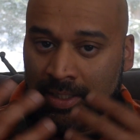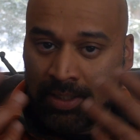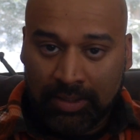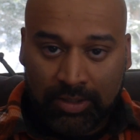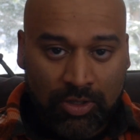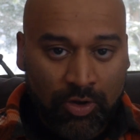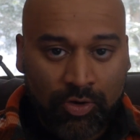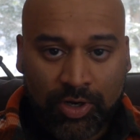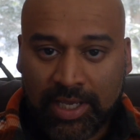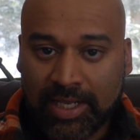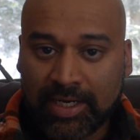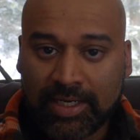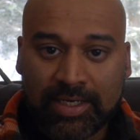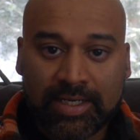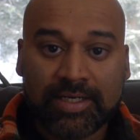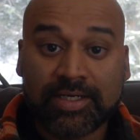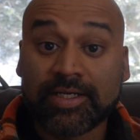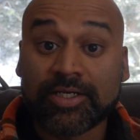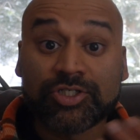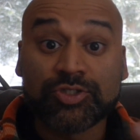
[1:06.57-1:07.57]
located
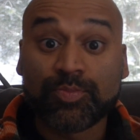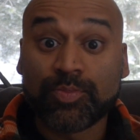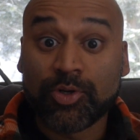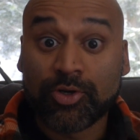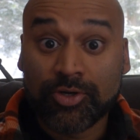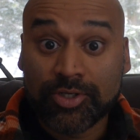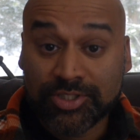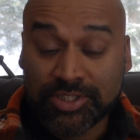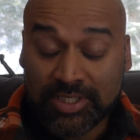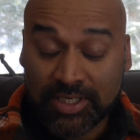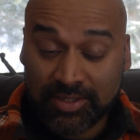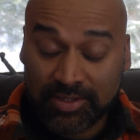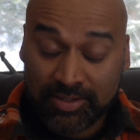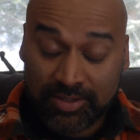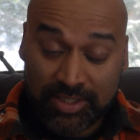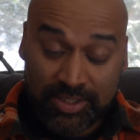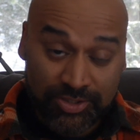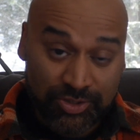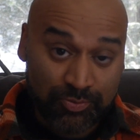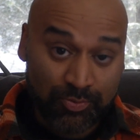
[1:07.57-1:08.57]
in experiencing
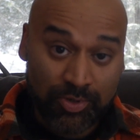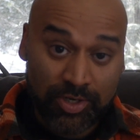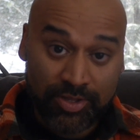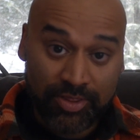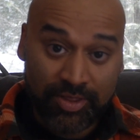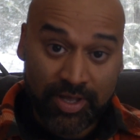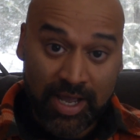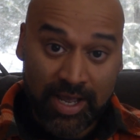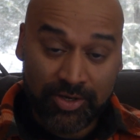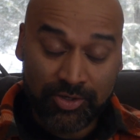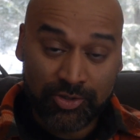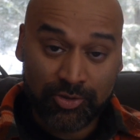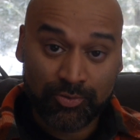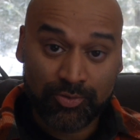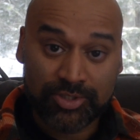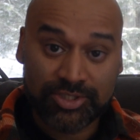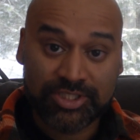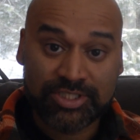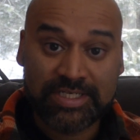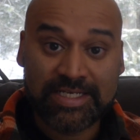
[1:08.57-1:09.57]
this with on your
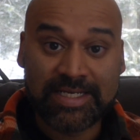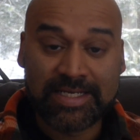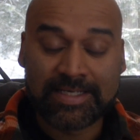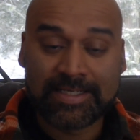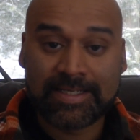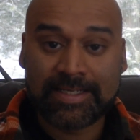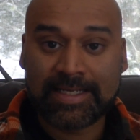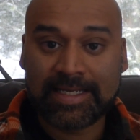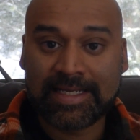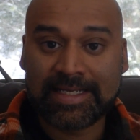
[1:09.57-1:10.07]
receipt.